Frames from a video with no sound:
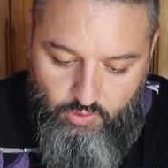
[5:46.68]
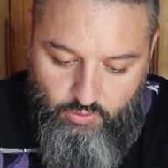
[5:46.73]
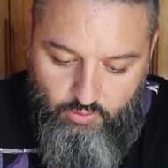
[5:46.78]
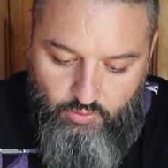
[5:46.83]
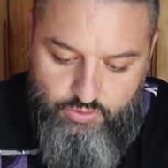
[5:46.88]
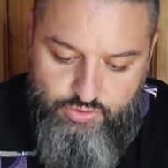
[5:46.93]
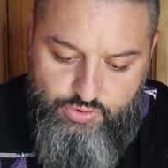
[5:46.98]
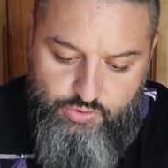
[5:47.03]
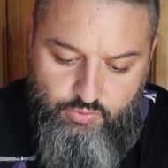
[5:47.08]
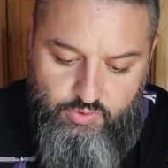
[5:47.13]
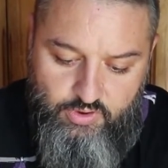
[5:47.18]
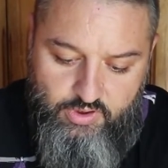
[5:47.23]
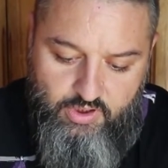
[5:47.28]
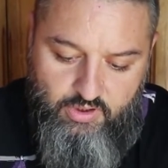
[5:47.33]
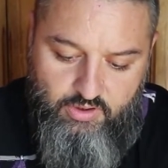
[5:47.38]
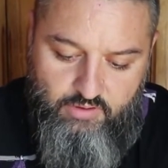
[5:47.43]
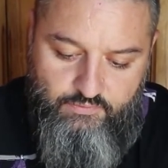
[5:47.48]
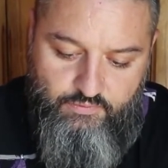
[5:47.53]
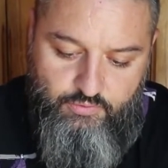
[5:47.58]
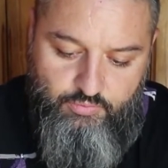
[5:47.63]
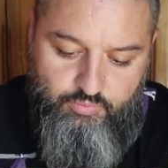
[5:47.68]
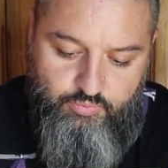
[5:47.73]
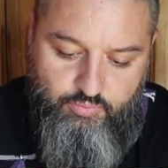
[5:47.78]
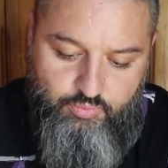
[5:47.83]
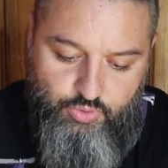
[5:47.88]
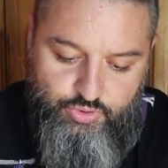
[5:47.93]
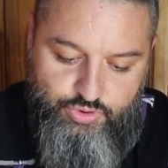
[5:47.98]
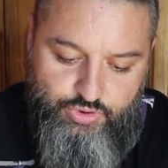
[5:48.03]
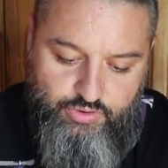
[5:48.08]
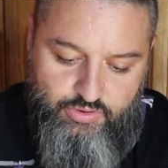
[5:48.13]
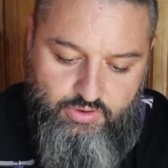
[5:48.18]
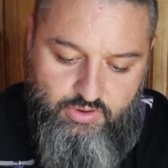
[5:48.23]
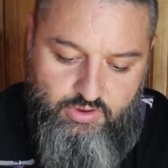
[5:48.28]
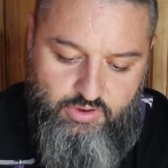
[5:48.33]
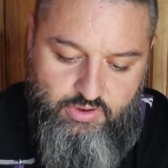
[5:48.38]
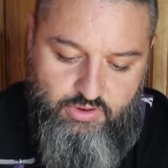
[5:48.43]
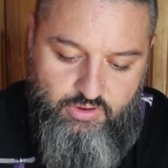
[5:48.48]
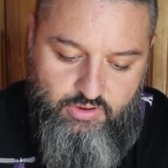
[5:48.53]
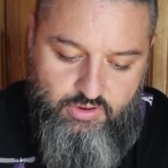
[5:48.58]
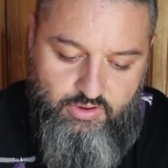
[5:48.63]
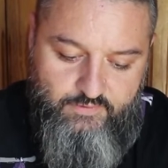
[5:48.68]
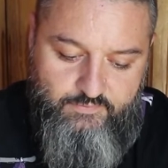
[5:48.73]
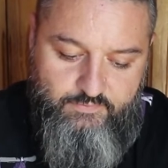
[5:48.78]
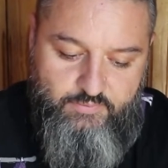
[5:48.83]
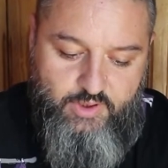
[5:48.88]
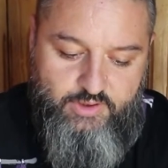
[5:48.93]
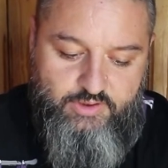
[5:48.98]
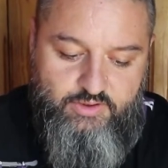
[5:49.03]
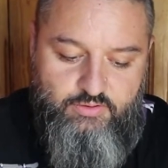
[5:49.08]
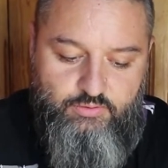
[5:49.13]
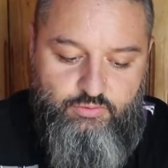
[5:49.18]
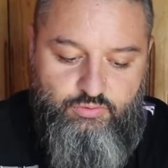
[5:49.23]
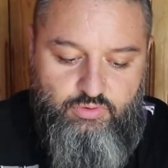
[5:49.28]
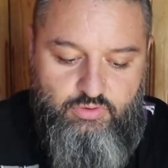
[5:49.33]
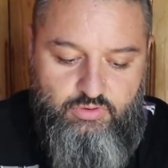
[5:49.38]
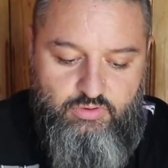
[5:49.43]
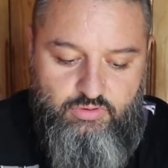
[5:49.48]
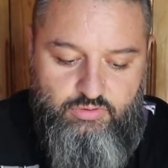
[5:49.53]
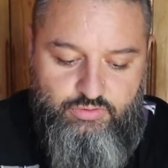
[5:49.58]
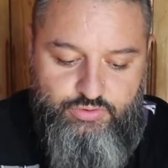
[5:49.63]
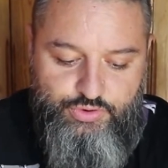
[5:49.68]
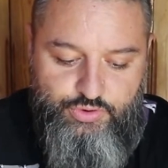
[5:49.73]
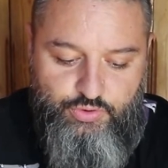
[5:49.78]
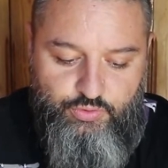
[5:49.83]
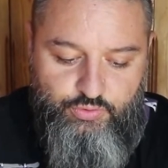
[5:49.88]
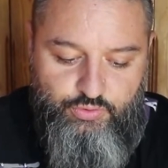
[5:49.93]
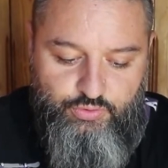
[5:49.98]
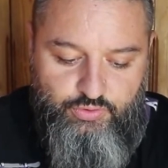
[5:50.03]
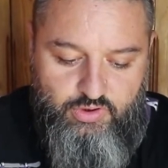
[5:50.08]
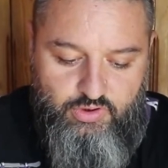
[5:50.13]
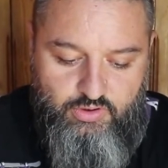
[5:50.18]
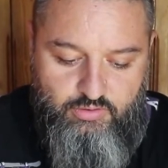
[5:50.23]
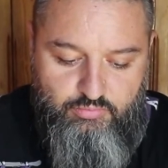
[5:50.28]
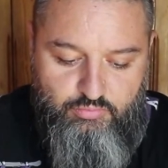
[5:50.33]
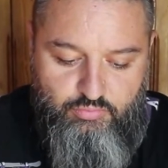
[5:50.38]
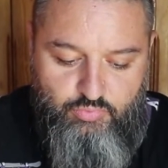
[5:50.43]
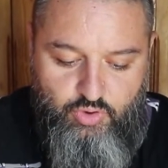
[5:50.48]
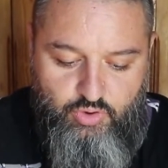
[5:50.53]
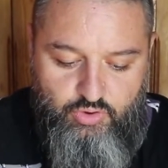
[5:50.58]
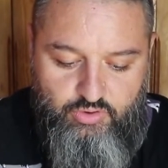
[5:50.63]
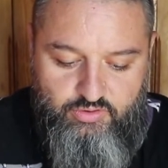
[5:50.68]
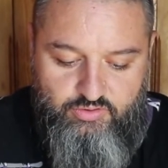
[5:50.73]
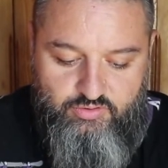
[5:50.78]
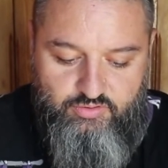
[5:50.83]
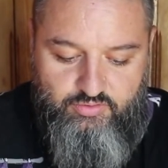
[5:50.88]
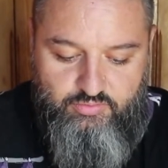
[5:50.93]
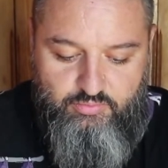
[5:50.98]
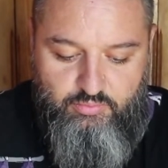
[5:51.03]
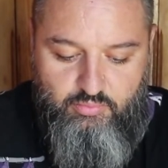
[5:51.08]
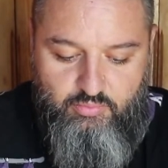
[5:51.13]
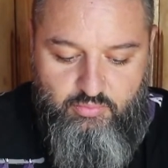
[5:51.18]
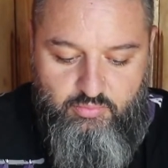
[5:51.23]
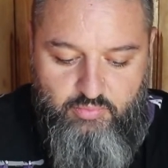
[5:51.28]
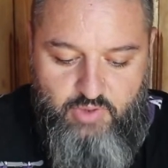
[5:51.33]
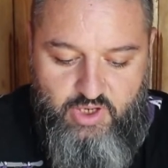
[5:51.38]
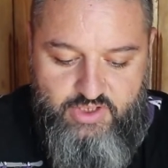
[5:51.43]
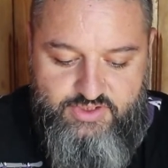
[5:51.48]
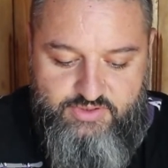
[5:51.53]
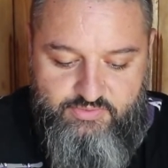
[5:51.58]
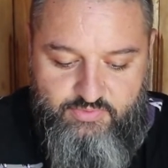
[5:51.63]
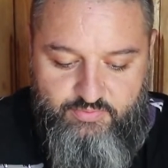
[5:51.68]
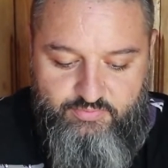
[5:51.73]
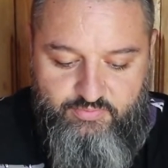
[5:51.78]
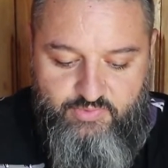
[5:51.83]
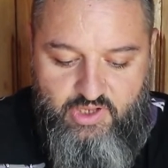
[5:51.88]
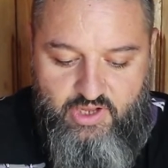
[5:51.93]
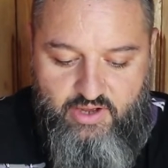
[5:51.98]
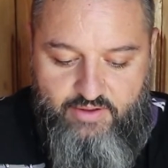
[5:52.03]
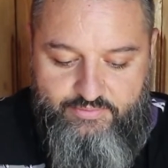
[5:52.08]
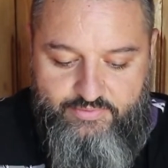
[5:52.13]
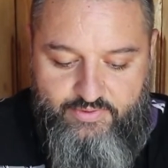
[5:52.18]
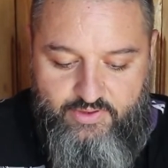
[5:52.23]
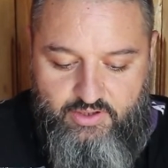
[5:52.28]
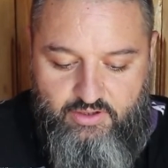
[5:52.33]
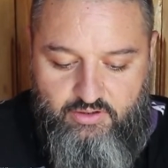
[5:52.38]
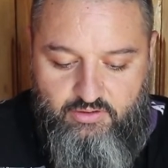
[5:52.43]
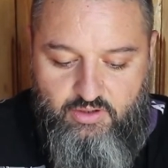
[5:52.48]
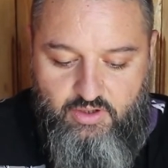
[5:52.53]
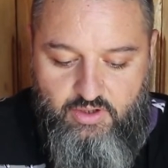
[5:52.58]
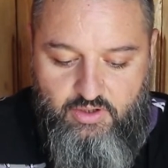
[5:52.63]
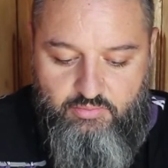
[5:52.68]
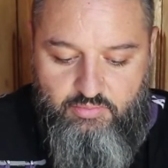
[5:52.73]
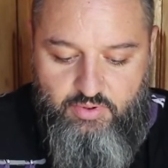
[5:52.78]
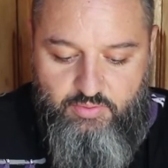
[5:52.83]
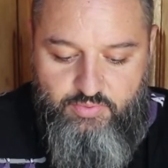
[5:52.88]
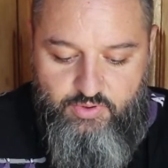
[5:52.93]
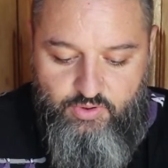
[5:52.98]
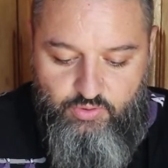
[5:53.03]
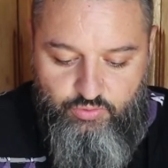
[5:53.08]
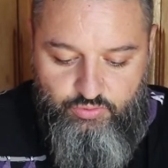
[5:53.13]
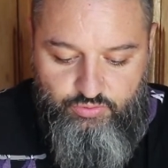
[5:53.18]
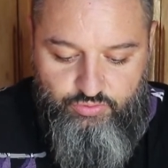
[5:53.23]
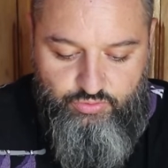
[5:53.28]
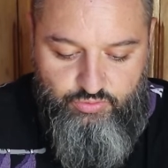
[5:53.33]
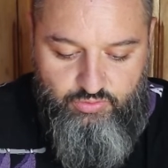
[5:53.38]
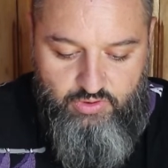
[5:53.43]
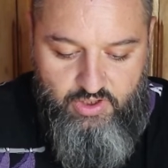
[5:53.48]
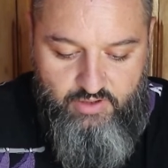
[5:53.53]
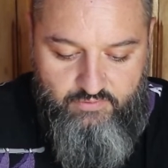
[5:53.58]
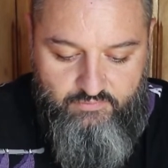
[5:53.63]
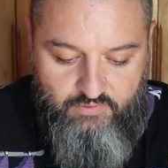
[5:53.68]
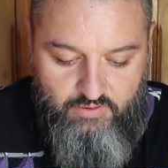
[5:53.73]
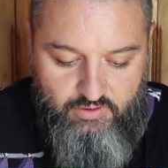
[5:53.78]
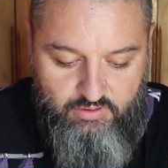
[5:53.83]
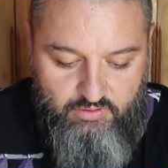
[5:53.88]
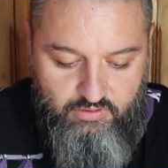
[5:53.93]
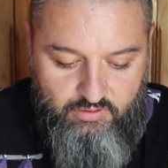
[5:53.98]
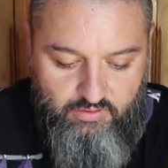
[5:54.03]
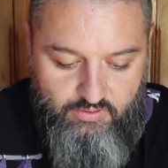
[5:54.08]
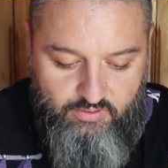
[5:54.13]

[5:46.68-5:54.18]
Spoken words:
Also, again, if you push on the left button, it will show you the mods, maximum depth and PPO2 level.